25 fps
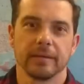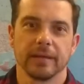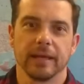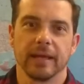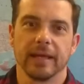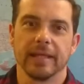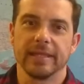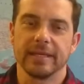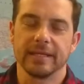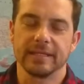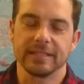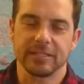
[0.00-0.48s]

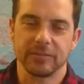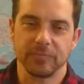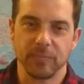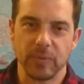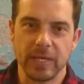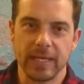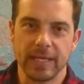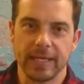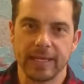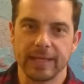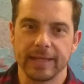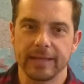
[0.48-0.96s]
And then
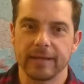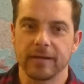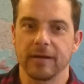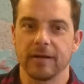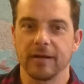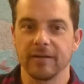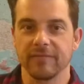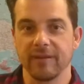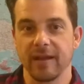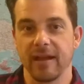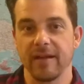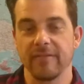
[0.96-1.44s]
speaking
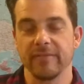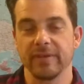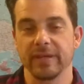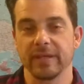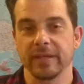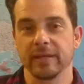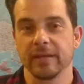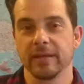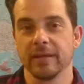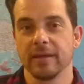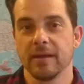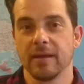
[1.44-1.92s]
of
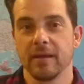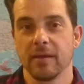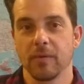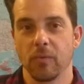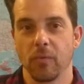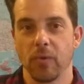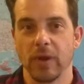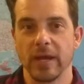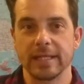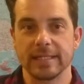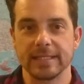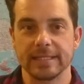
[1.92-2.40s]
having
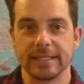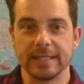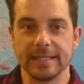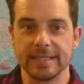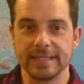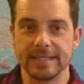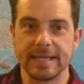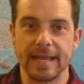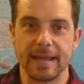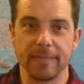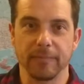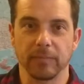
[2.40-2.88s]
wet
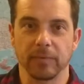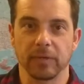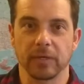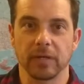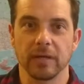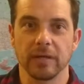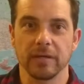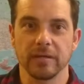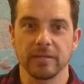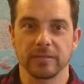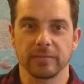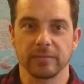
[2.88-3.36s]
and damp
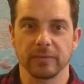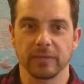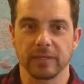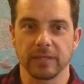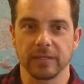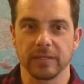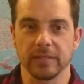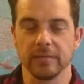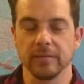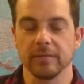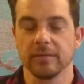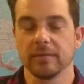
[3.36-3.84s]
clothes with
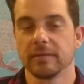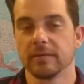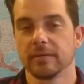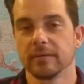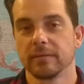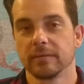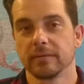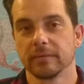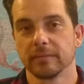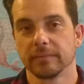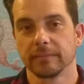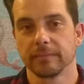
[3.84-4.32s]
you,
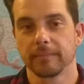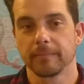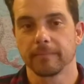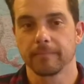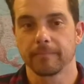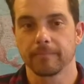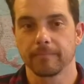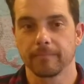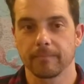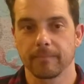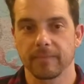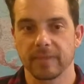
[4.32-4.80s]

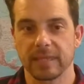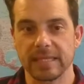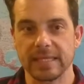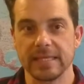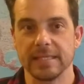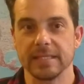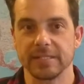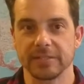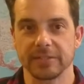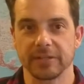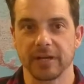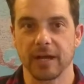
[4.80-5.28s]

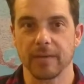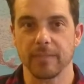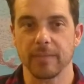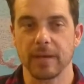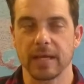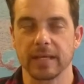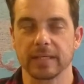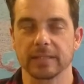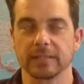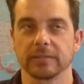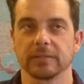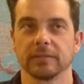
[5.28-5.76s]
these dry
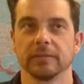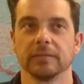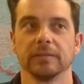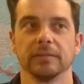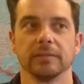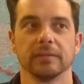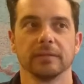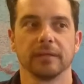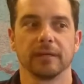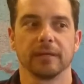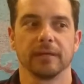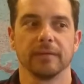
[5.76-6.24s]
bags
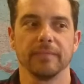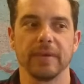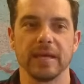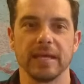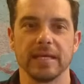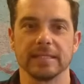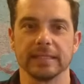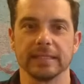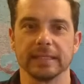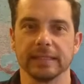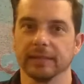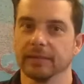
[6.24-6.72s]
are
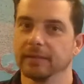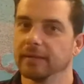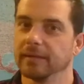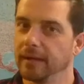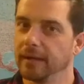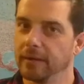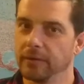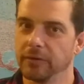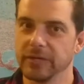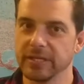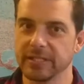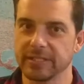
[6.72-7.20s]
amazing.
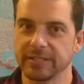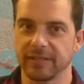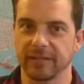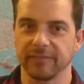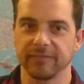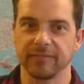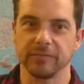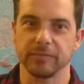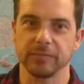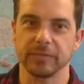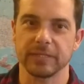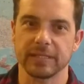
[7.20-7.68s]
I always
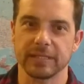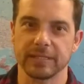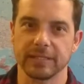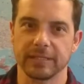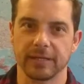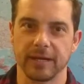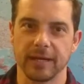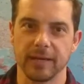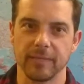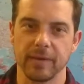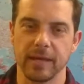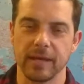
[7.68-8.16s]
travel with a
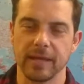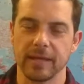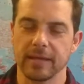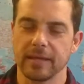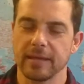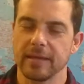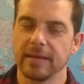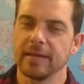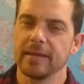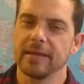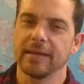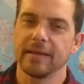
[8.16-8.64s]
dry bag,
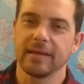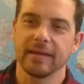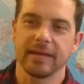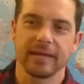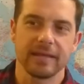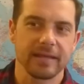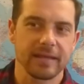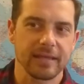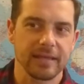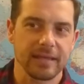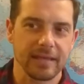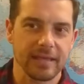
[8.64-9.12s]

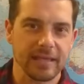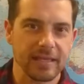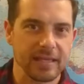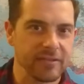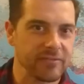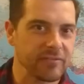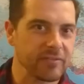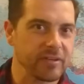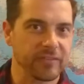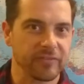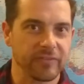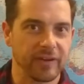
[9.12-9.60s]

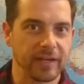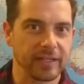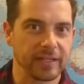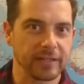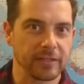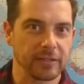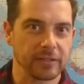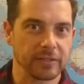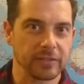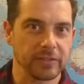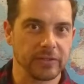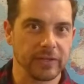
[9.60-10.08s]
even if I'm
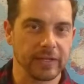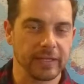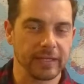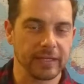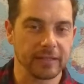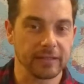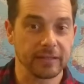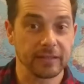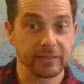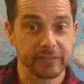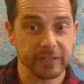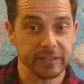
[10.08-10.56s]
not doing
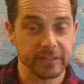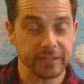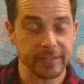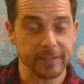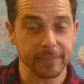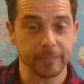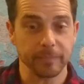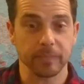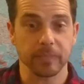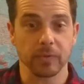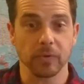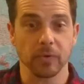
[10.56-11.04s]
a river
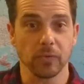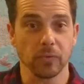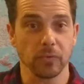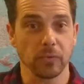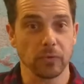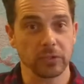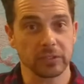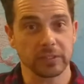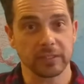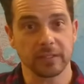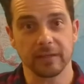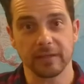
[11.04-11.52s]
trip or
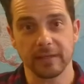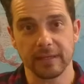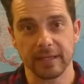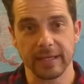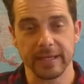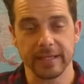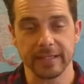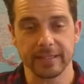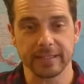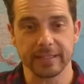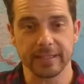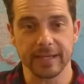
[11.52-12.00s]
water
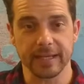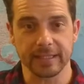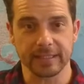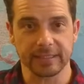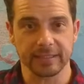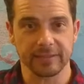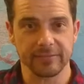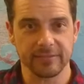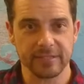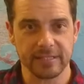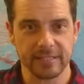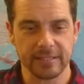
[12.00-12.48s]
related
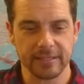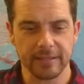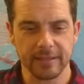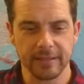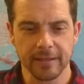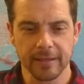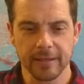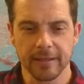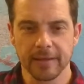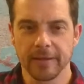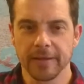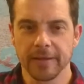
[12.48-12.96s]
activity.